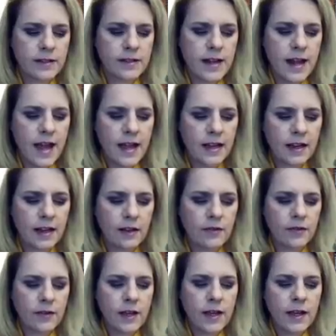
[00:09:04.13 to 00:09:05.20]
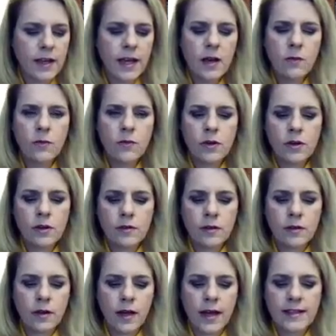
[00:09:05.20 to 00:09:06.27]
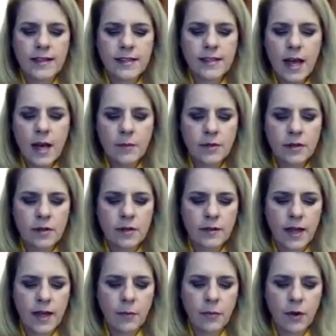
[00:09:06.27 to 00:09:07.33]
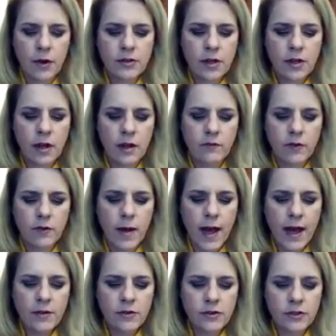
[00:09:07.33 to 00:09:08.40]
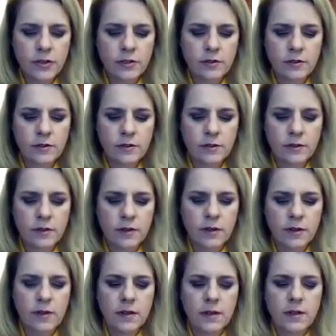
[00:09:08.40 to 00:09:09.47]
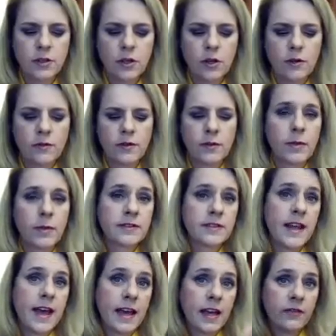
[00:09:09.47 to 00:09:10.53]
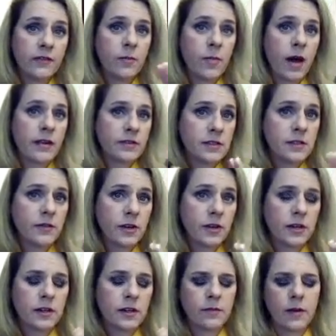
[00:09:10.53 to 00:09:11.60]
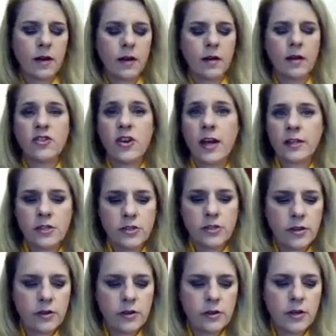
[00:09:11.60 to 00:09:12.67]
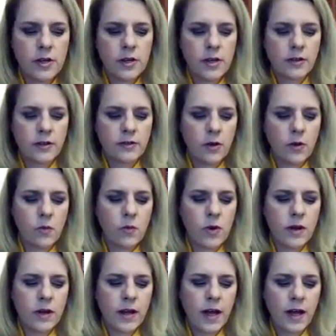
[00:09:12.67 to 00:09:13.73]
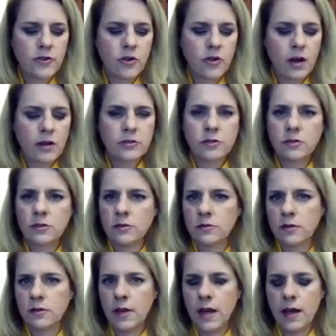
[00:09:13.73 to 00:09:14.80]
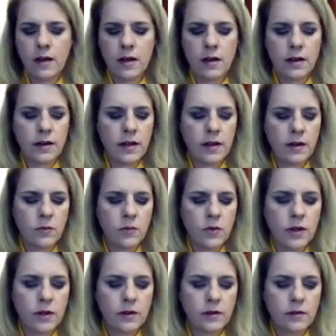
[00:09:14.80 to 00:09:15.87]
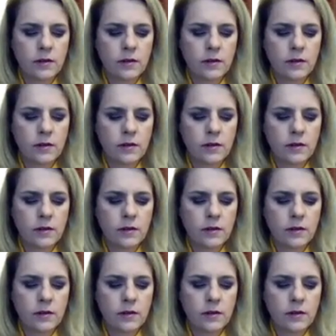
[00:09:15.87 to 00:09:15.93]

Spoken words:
negative, it will accept that proton from hydrogen. So because negative and positive are going to attract each other. So one hydroxyl ion and one